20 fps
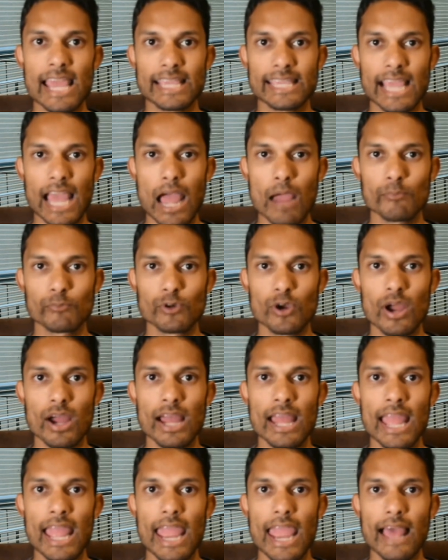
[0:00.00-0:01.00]

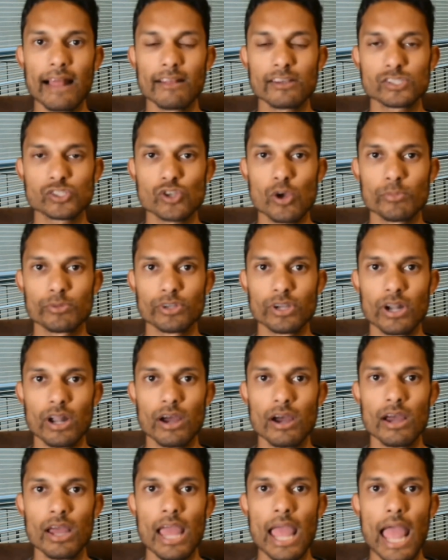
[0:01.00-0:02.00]
camera, accelerometer,